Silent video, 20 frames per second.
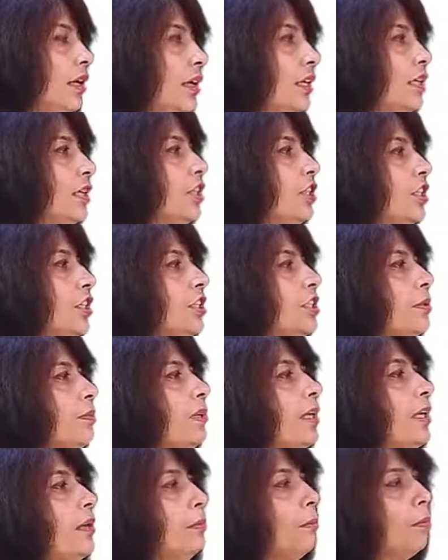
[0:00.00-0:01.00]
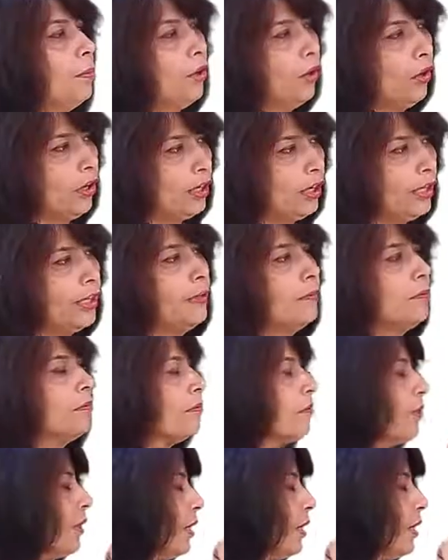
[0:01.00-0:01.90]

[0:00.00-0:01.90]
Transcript: interchangeably broadly